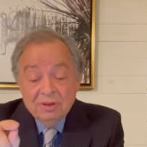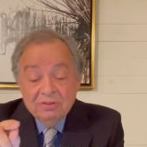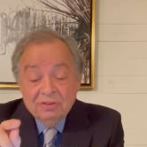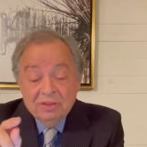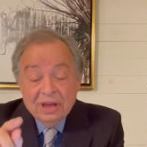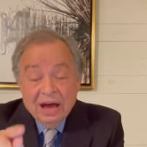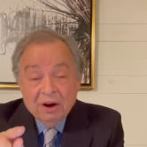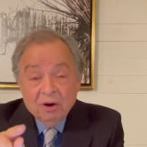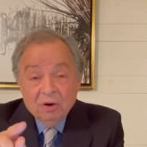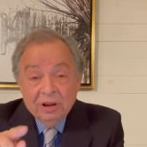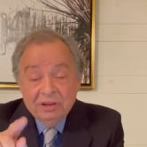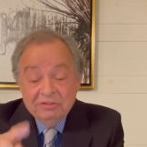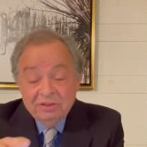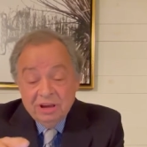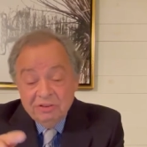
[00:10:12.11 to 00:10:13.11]
not only
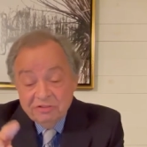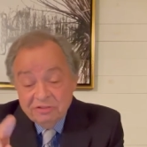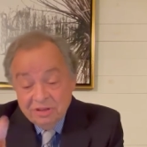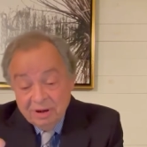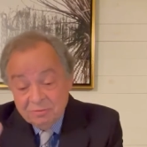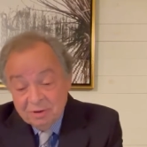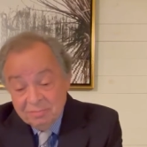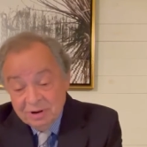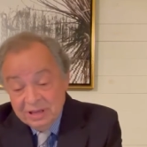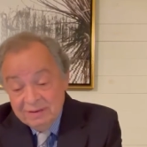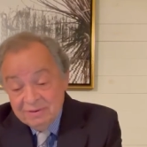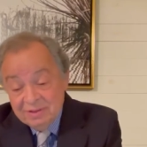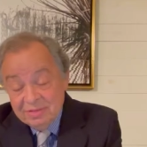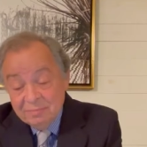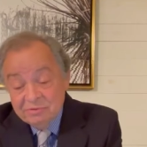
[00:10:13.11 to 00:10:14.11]
teach them to believe
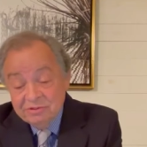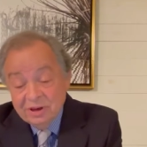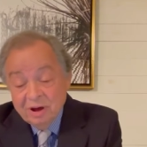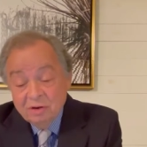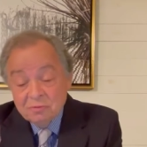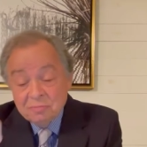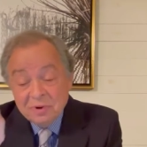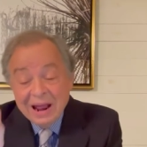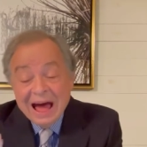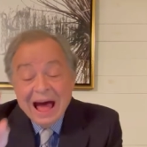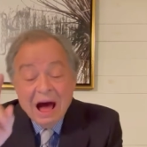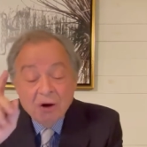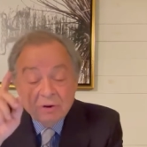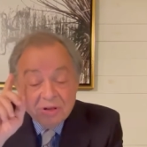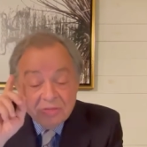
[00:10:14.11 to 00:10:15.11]
in themselves, but
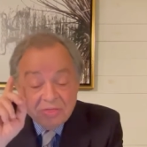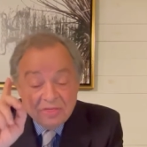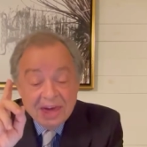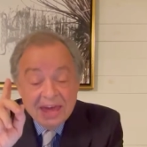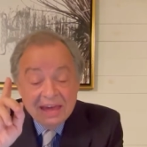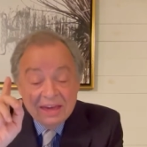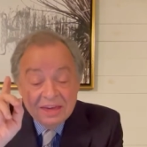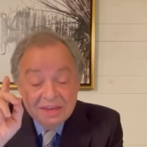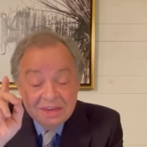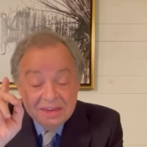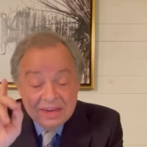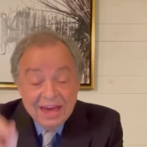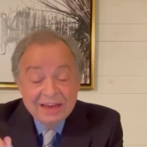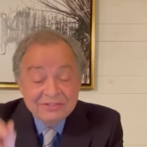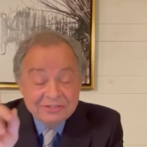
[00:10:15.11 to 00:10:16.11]
how to think,
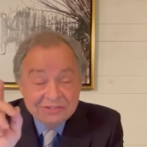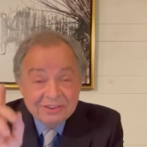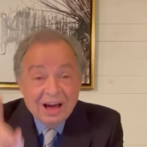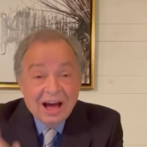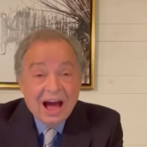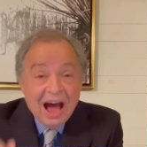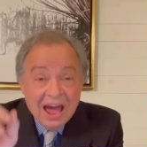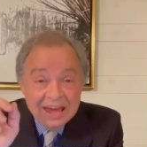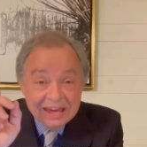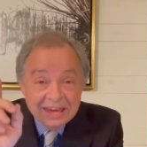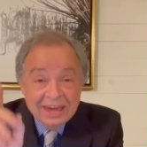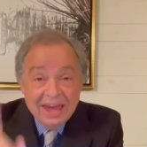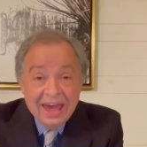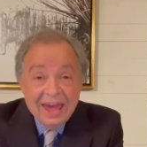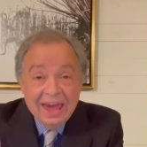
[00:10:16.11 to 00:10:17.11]
yes, I
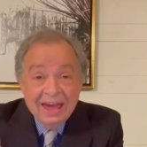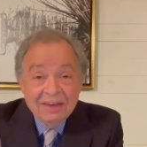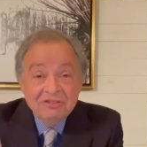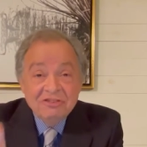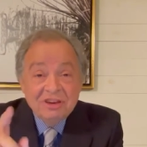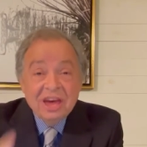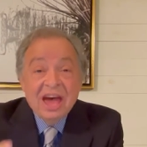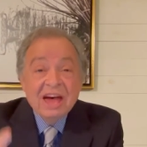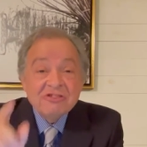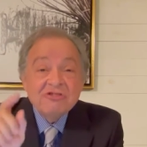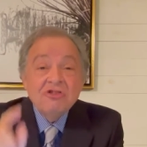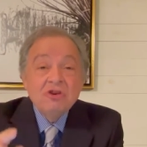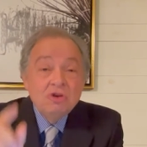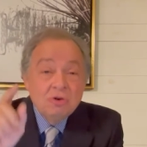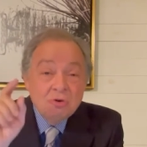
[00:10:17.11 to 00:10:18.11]
can.
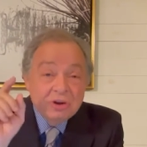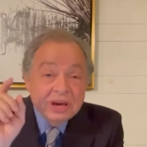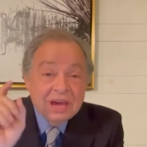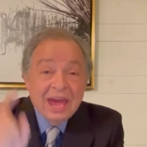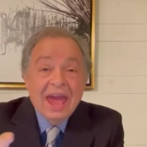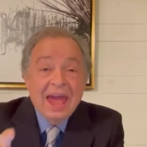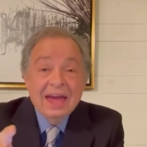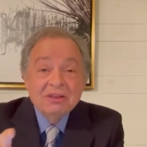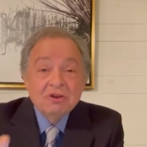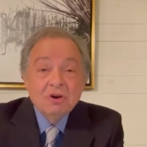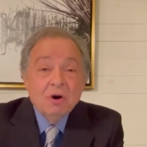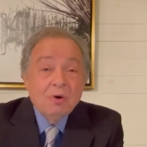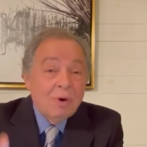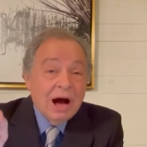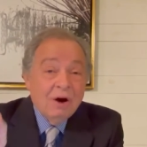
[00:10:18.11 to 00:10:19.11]
Yes, you can
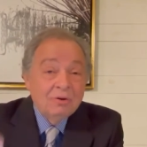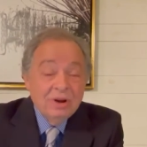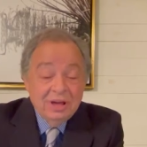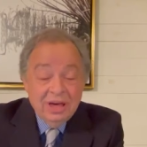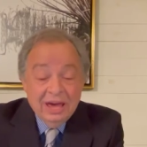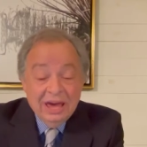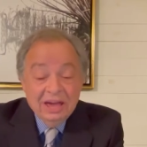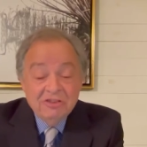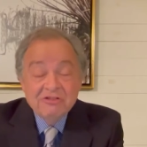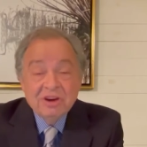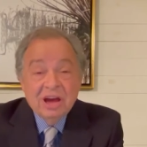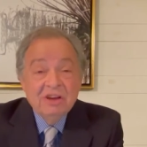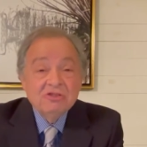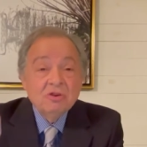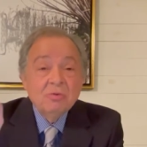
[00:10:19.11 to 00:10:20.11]
go out and
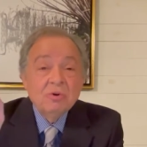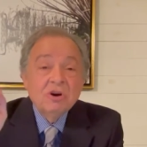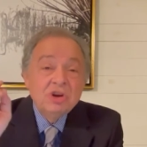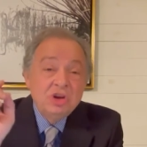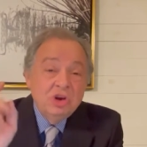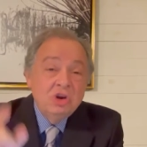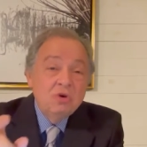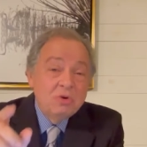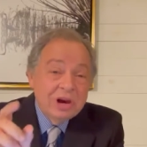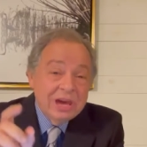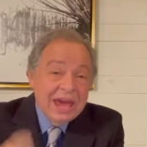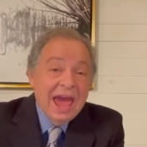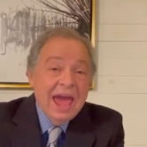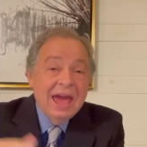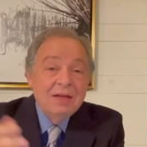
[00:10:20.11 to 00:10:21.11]
change the world. You
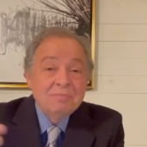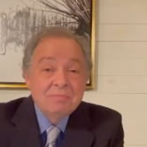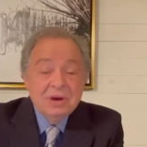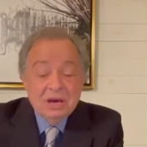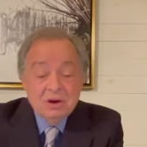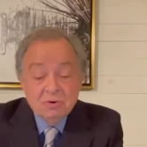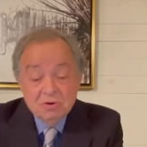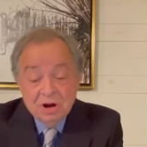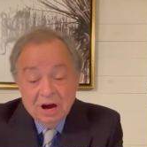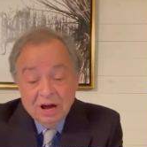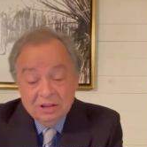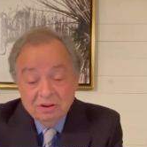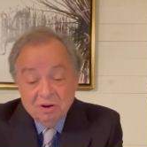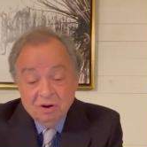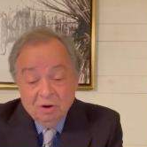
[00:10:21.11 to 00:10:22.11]
can be who
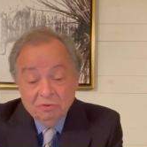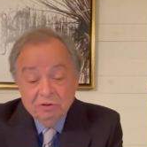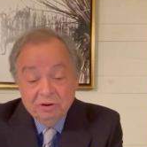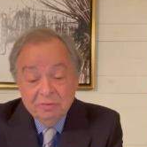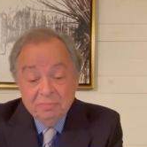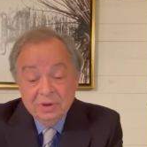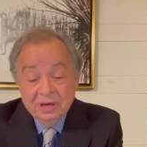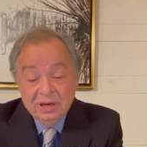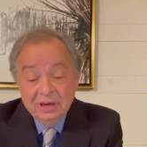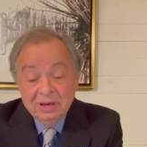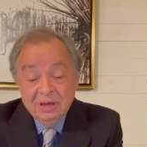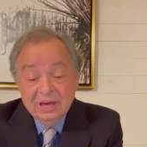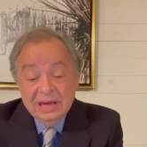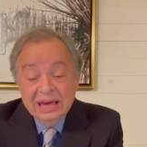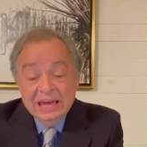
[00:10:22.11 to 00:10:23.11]
God called you to be
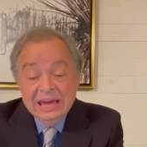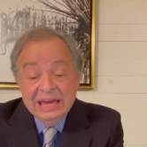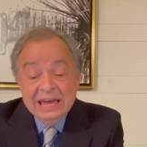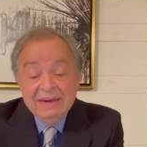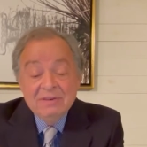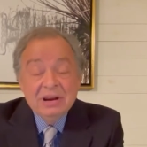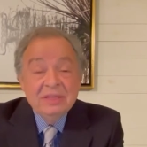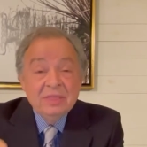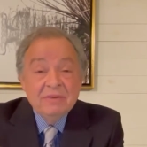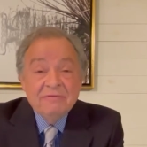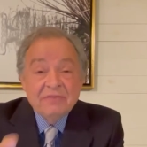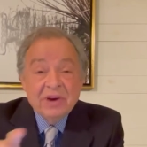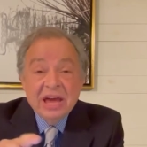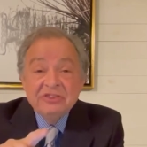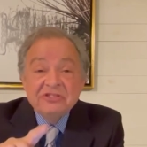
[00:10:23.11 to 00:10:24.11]
even in the
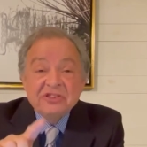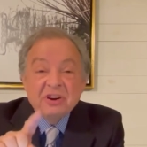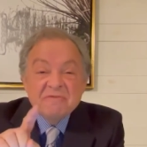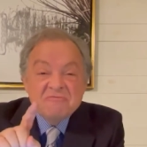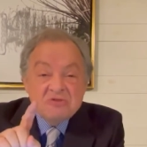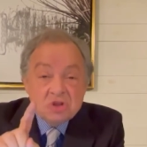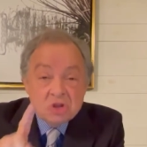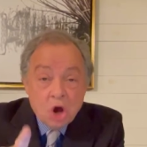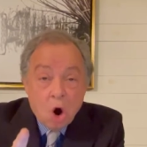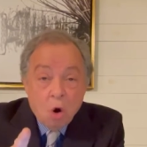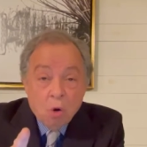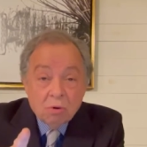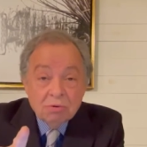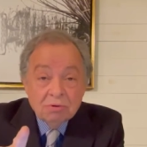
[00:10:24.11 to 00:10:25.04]
face of no,